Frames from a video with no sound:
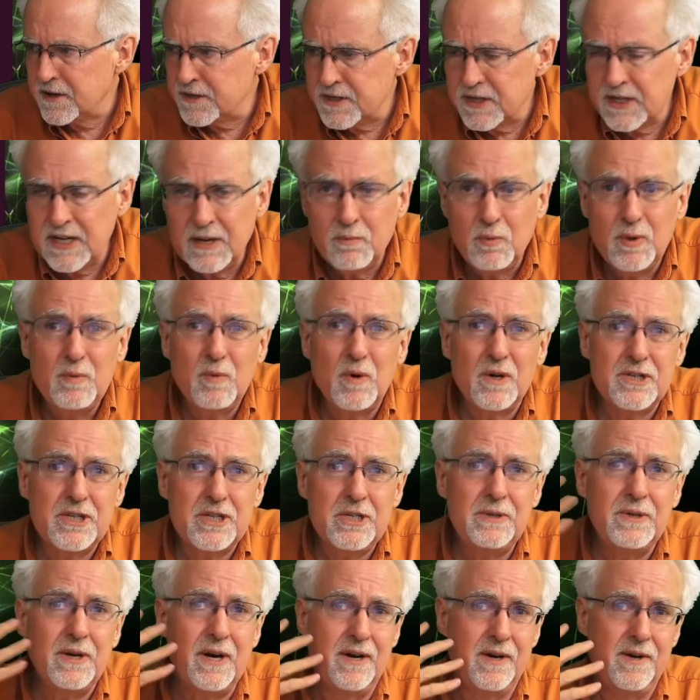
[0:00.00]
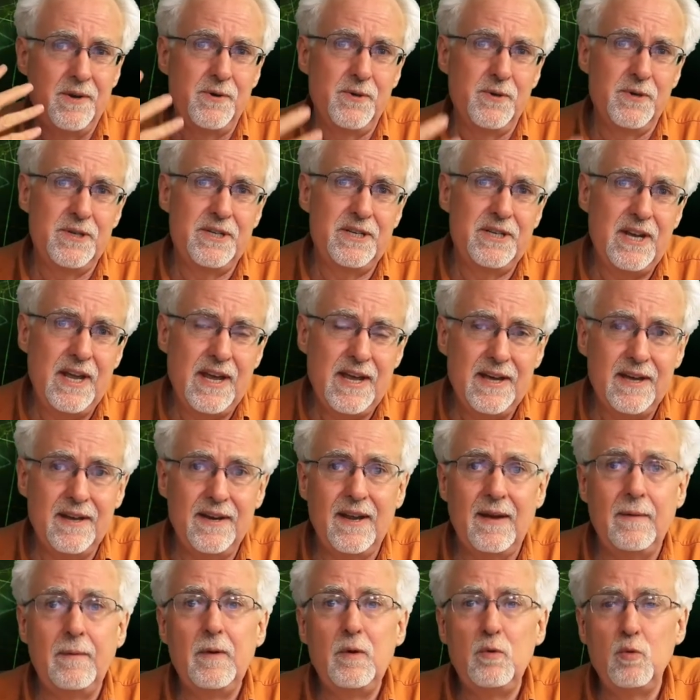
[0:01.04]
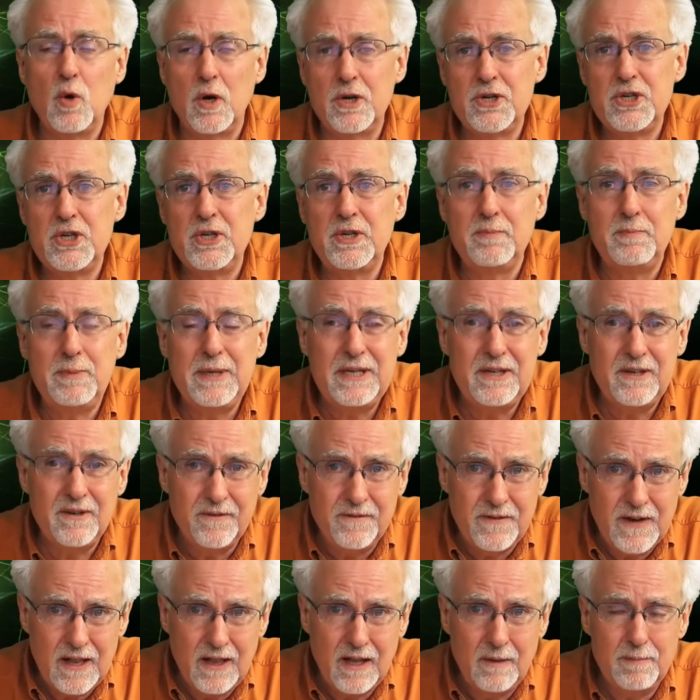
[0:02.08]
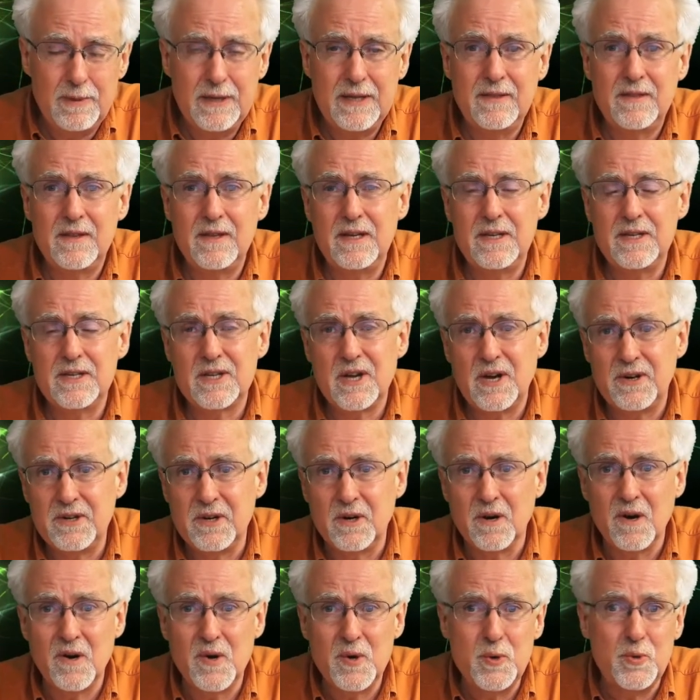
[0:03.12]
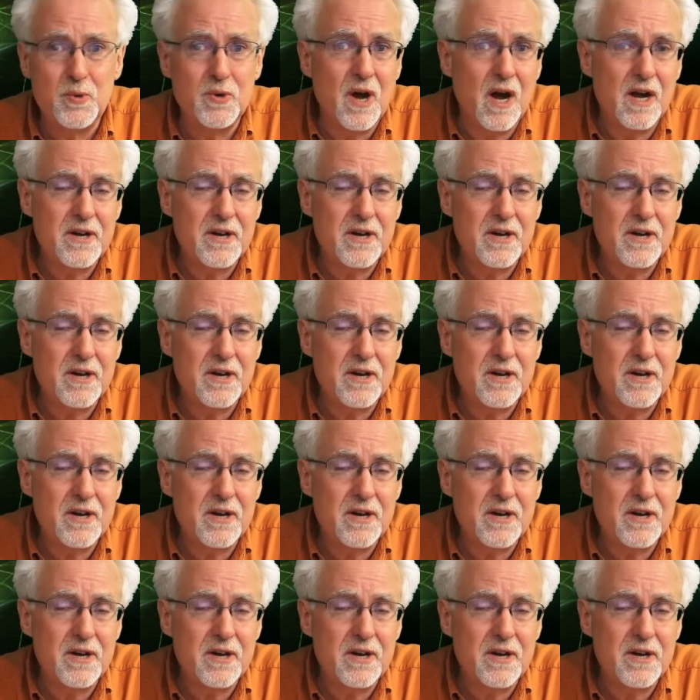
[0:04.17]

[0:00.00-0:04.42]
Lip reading: Because again, we want you to understand, and we want you to be developing things on your own,